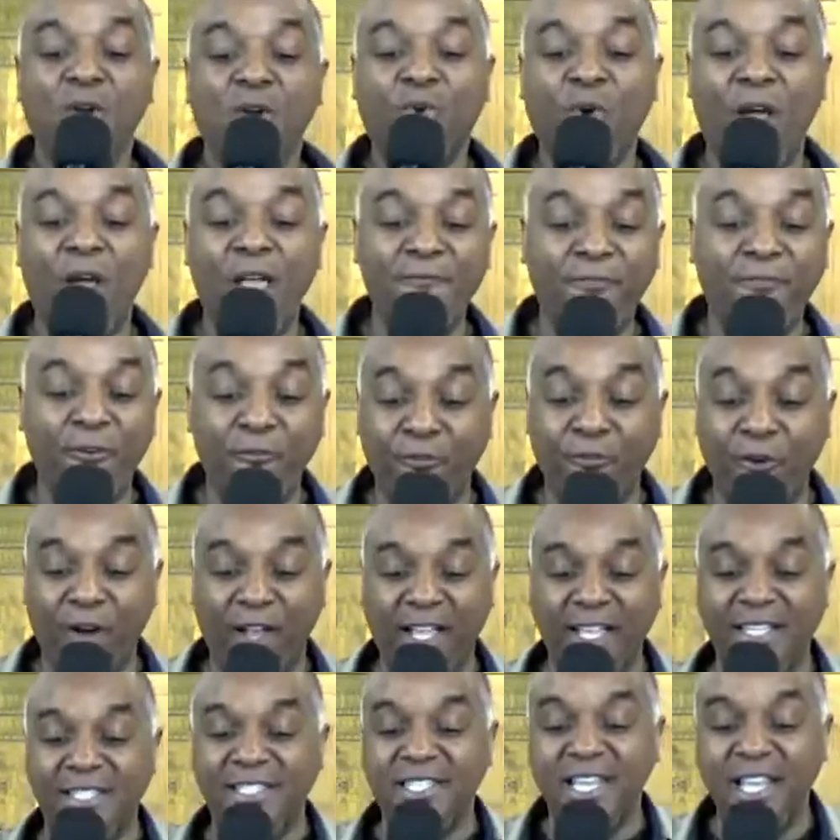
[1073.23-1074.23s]
Grateful for
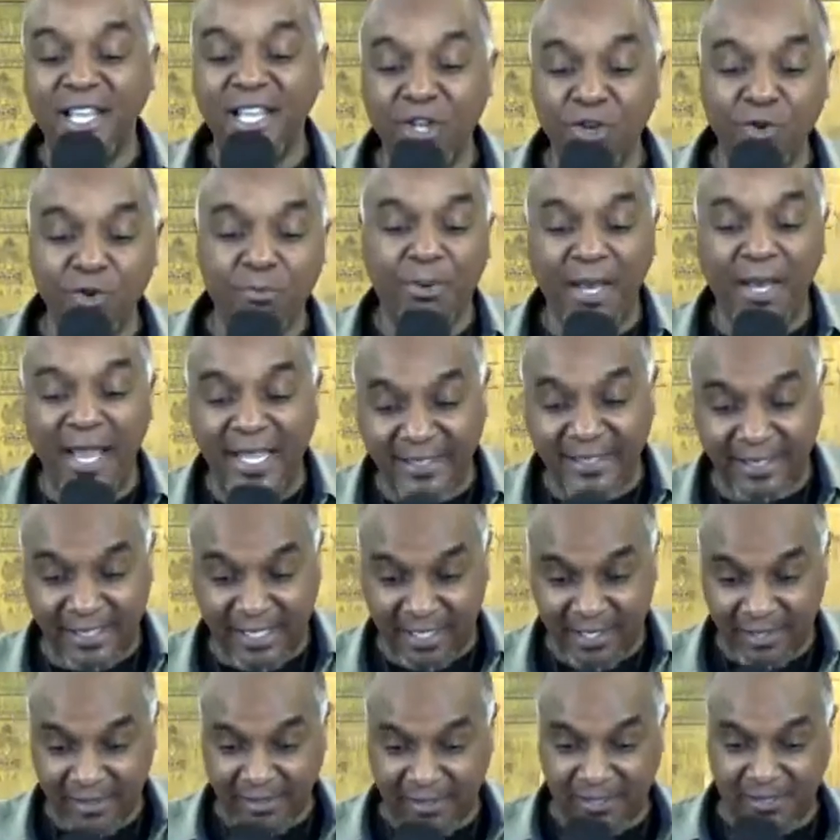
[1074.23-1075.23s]
continued
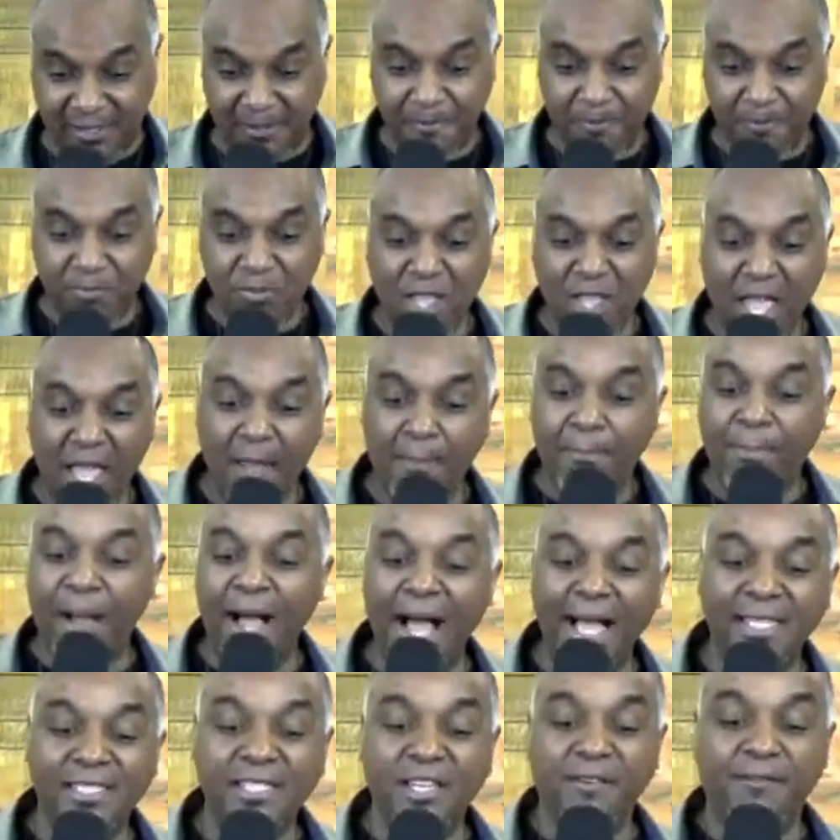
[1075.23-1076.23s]
blessings and
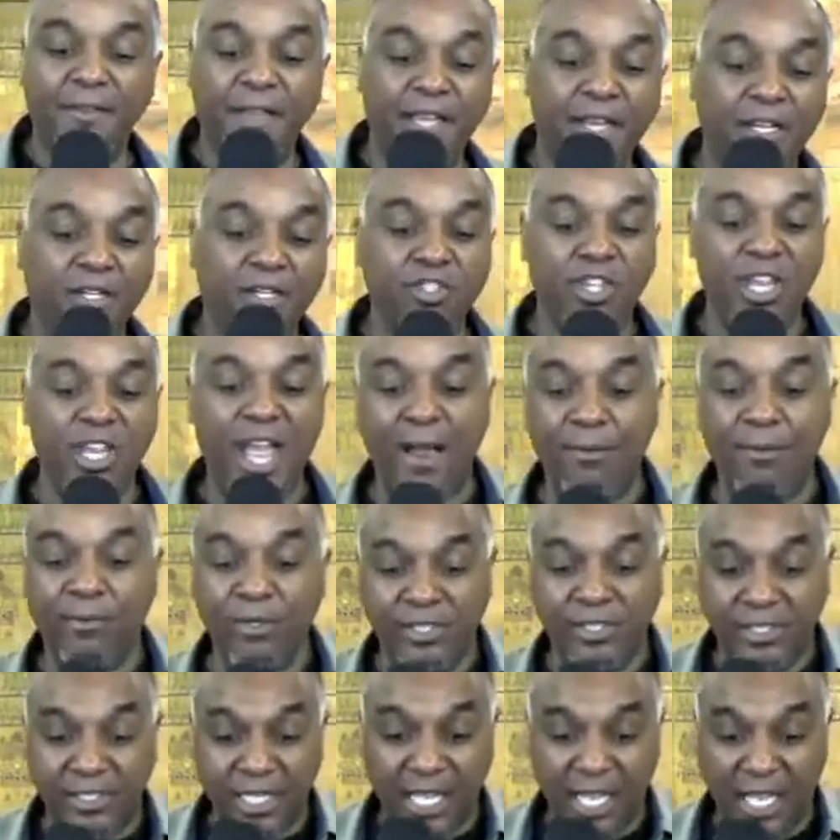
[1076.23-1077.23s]
positive energy I
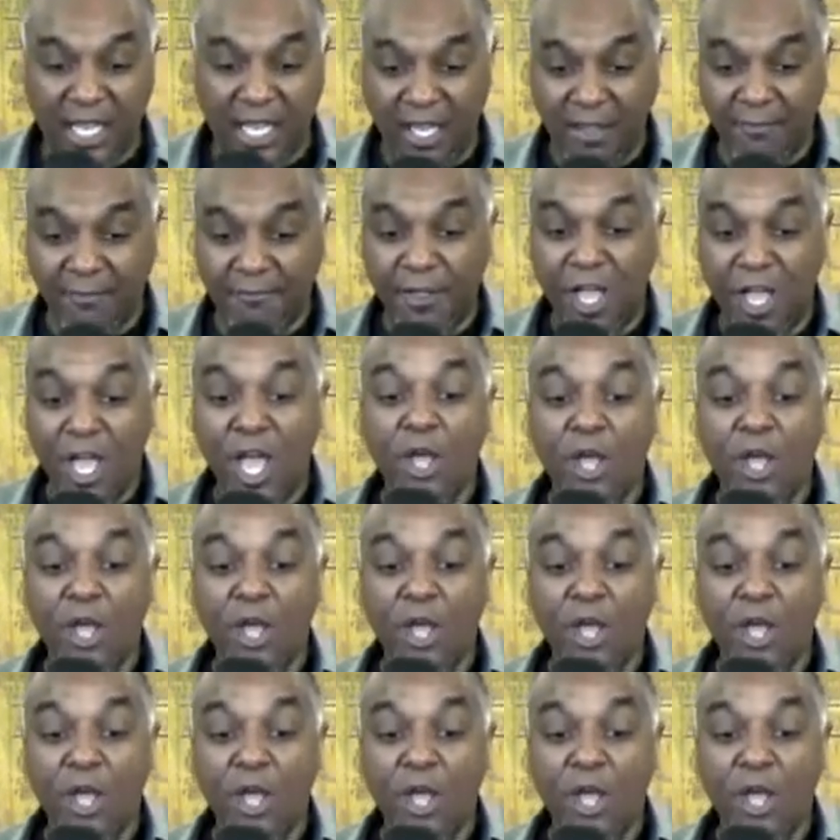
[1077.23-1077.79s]
receive.